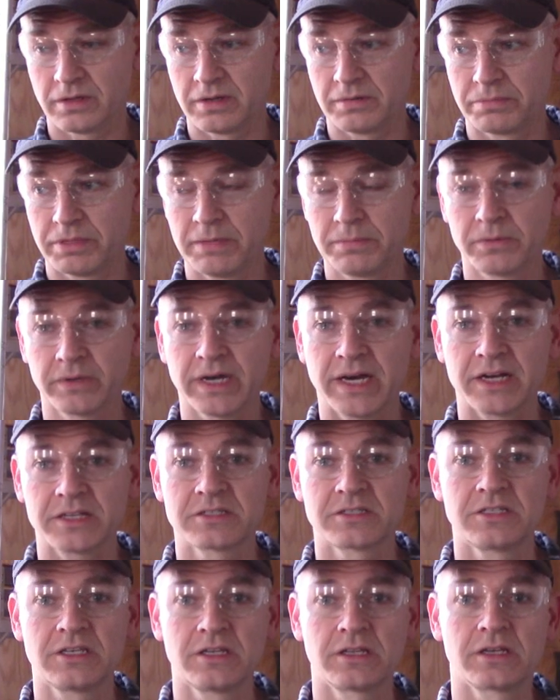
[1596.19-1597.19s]
People got to
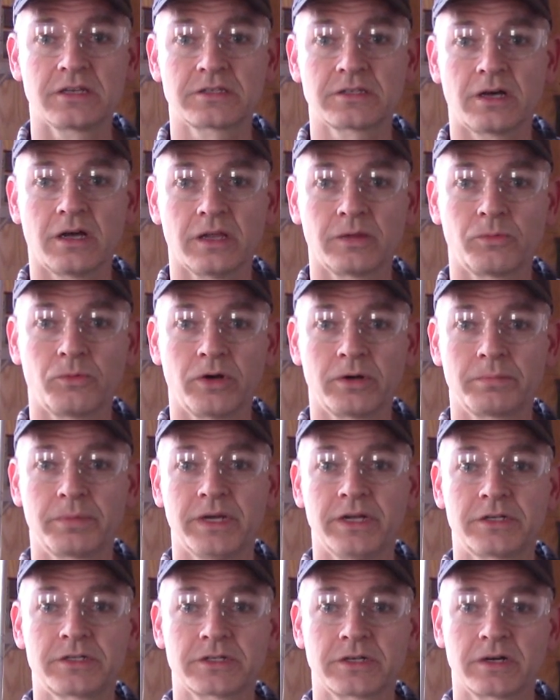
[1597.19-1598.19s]
see this all in one
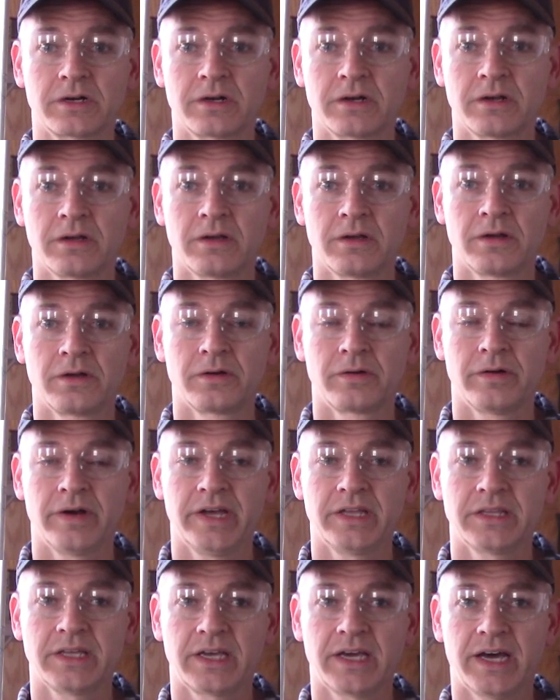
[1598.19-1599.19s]
picture,
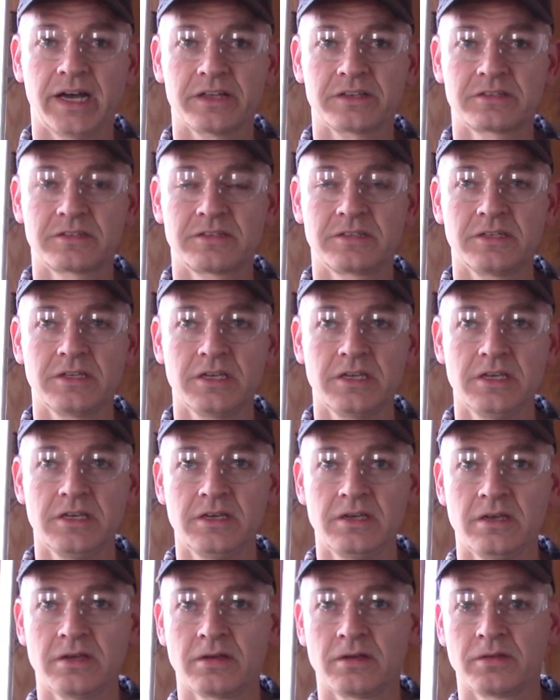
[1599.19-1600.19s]
right? They got to
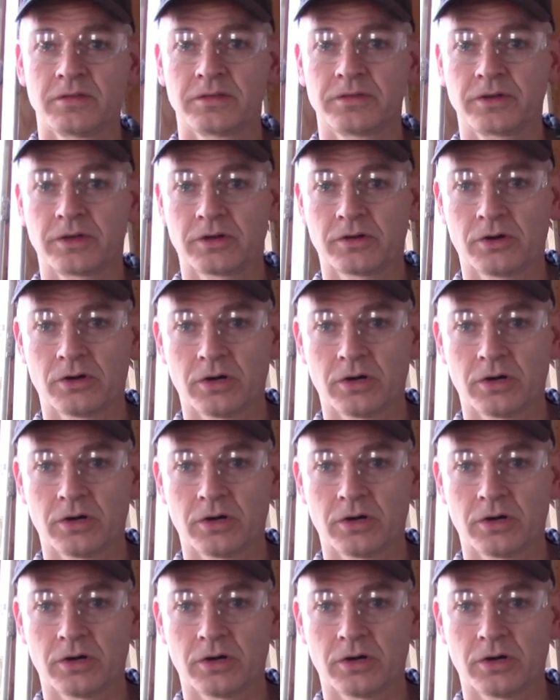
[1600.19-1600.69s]
see the